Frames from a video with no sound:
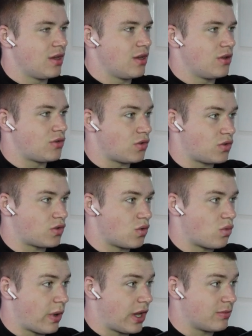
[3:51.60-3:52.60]
do so
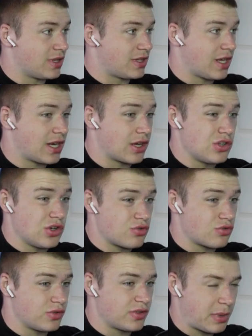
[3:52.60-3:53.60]
while maintaining a
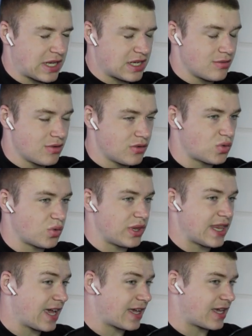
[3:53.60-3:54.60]
neutral spine. So in
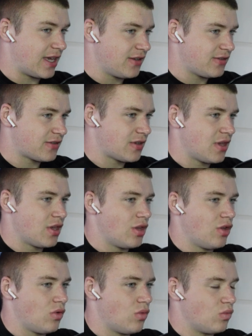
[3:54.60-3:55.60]
that case,
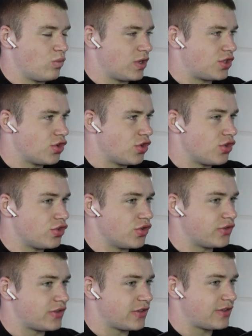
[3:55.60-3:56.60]
we shouldn't
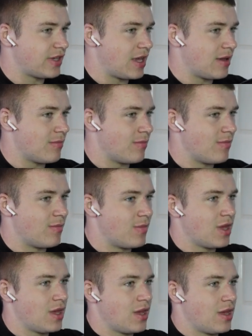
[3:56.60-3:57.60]
use the same,
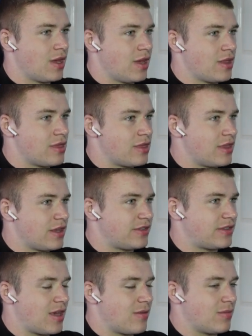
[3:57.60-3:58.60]

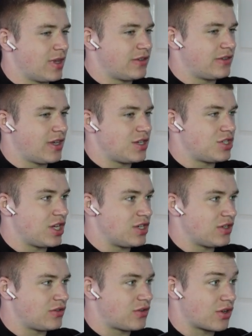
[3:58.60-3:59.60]
let's say,
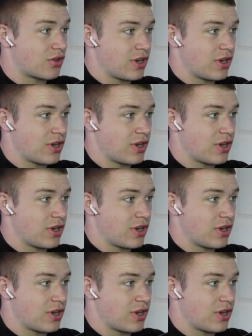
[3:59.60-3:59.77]
changes to create